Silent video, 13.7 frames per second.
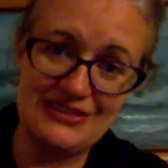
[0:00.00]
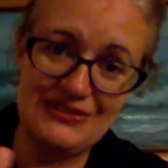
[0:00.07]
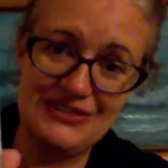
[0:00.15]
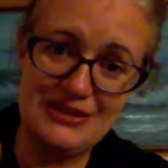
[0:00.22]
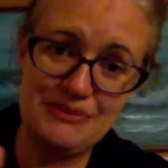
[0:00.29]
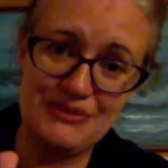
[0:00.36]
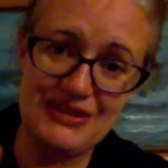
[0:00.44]

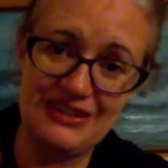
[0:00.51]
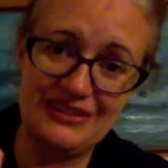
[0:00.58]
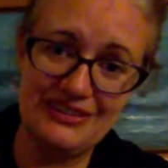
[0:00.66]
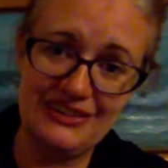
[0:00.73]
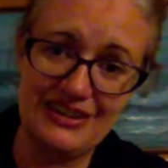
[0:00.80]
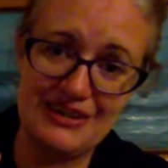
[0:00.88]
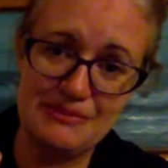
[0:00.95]
Really pretty
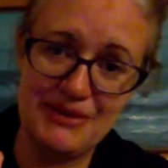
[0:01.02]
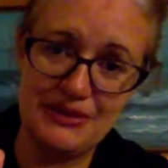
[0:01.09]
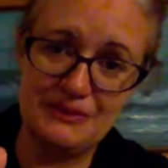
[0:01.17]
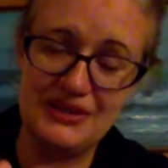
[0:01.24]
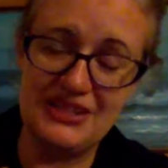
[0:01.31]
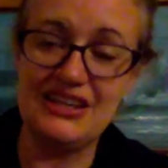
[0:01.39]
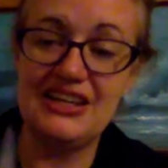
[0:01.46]
little card, by the
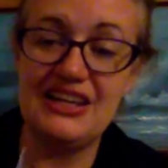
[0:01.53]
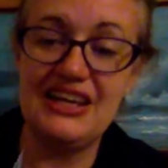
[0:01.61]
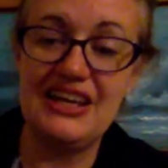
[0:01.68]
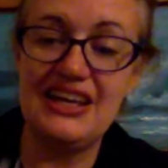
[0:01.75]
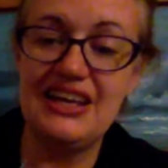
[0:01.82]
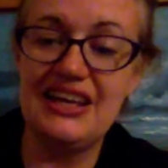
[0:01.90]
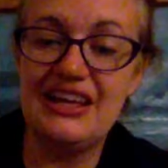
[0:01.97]
way.
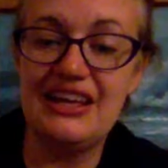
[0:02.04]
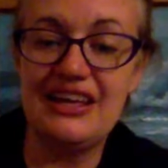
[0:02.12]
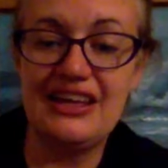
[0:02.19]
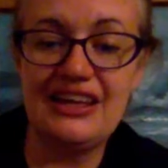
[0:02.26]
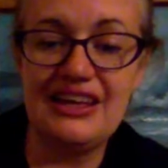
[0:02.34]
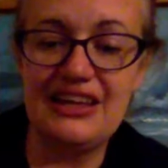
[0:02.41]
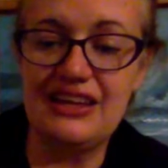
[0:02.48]

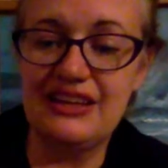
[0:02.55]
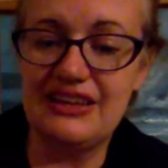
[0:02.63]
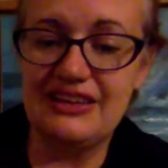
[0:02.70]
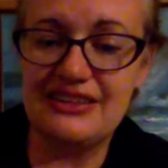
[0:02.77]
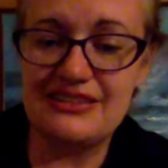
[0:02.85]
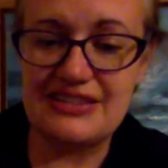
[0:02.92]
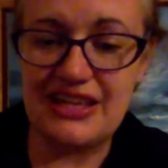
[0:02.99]

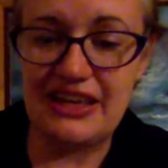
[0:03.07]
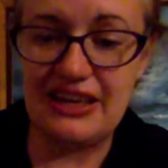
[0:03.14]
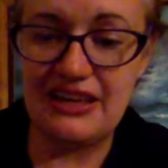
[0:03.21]
Let's see.